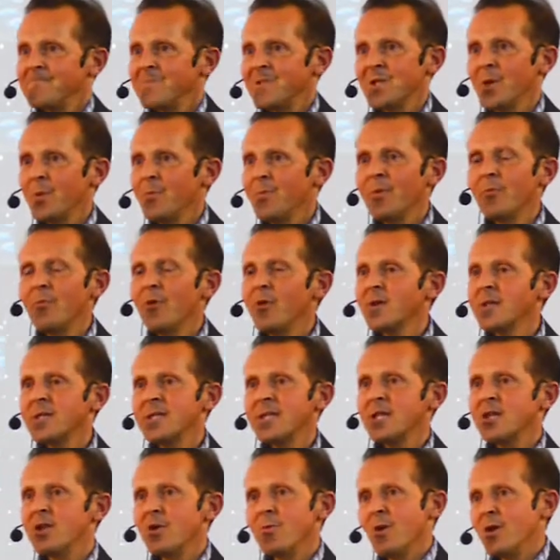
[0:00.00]
some people
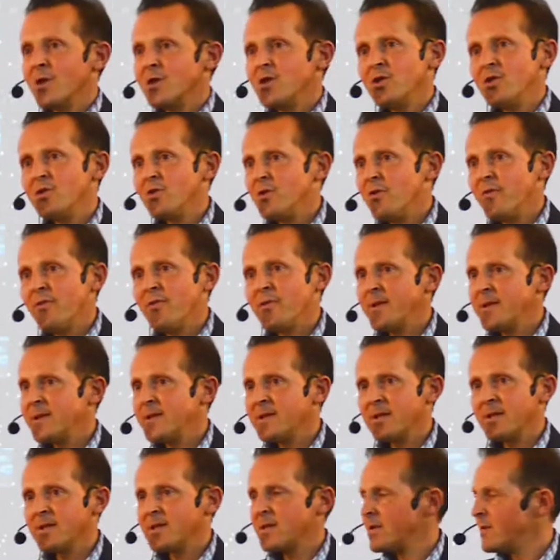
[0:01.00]
think about, you know, for
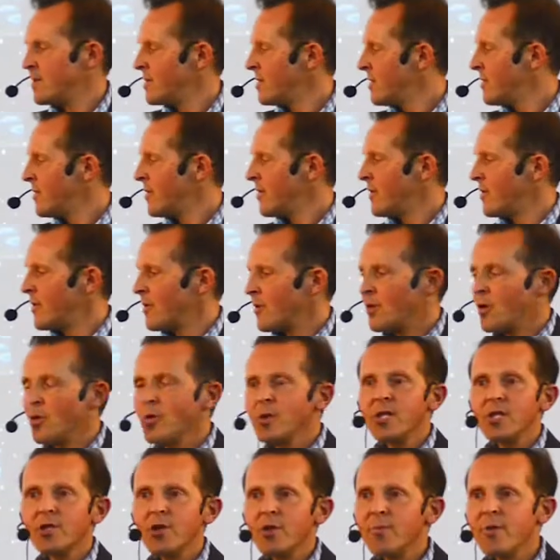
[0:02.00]
instance, uh, the
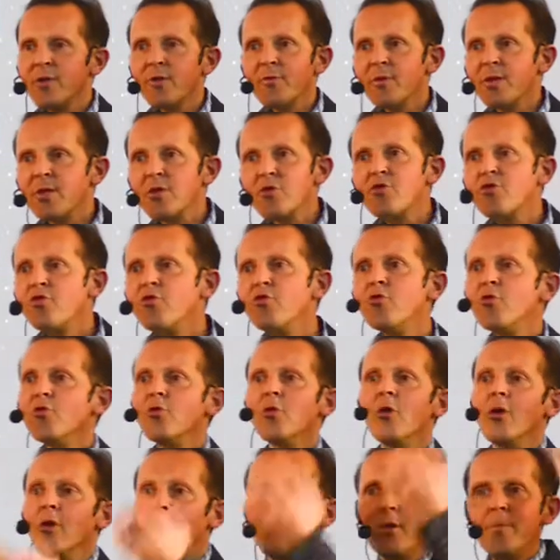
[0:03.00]
collision between
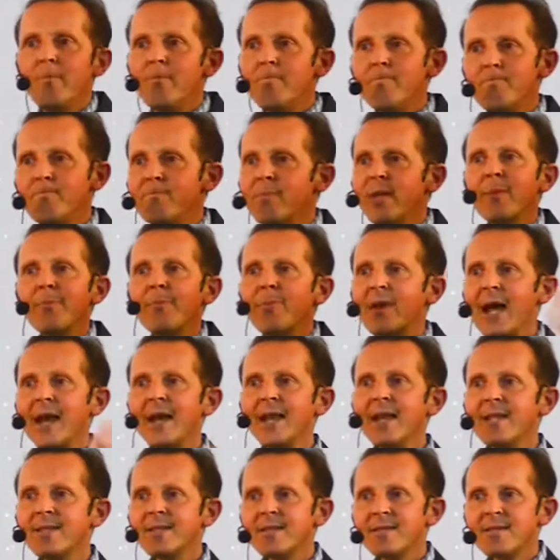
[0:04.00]
two uh, big
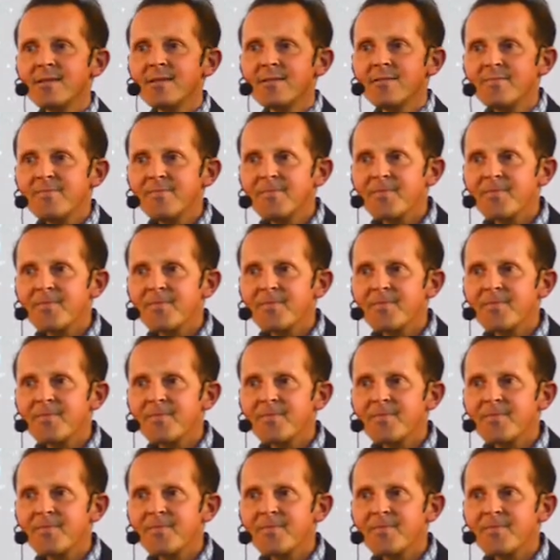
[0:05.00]
planets,